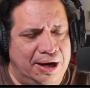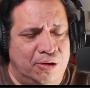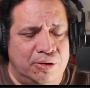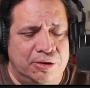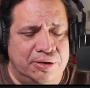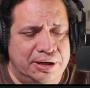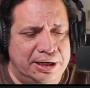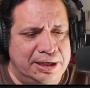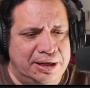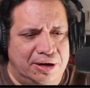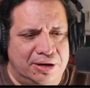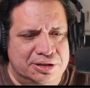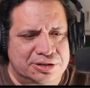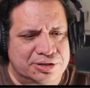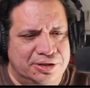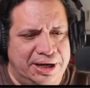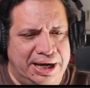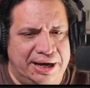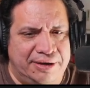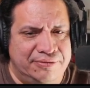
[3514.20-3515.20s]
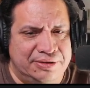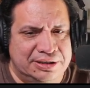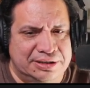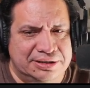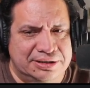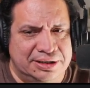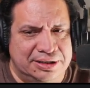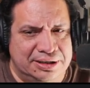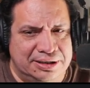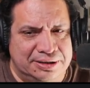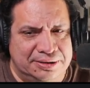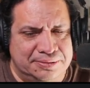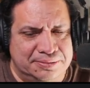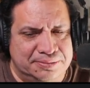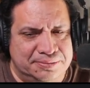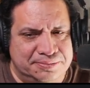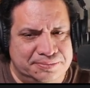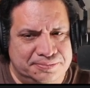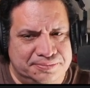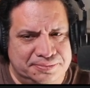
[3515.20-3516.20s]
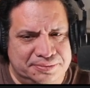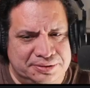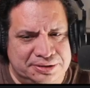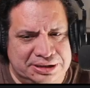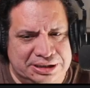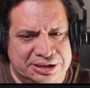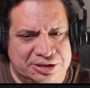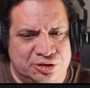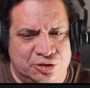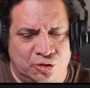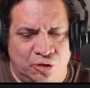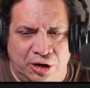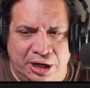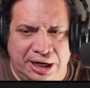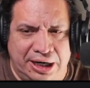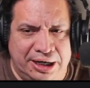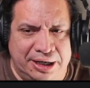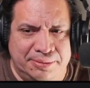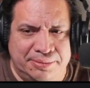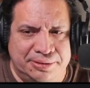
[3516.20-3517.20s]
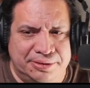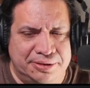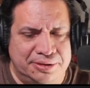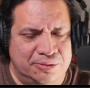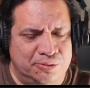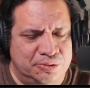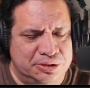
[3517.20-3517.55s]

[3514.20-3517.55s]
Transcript: Oh, and also have it describe